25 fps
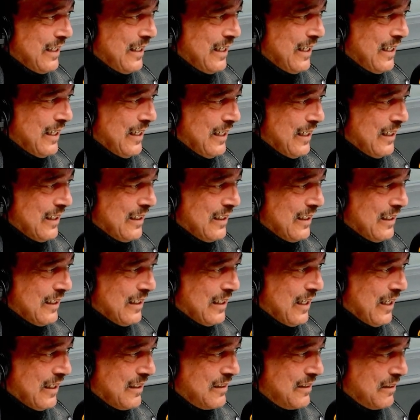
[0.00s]
and
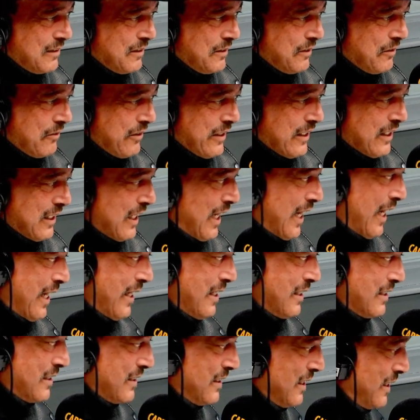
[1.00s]
until you
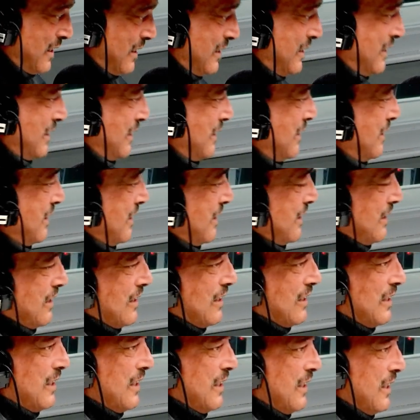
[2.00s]
realise that it's taken
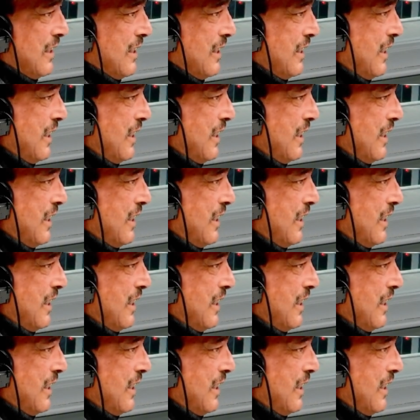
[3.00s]
its toll.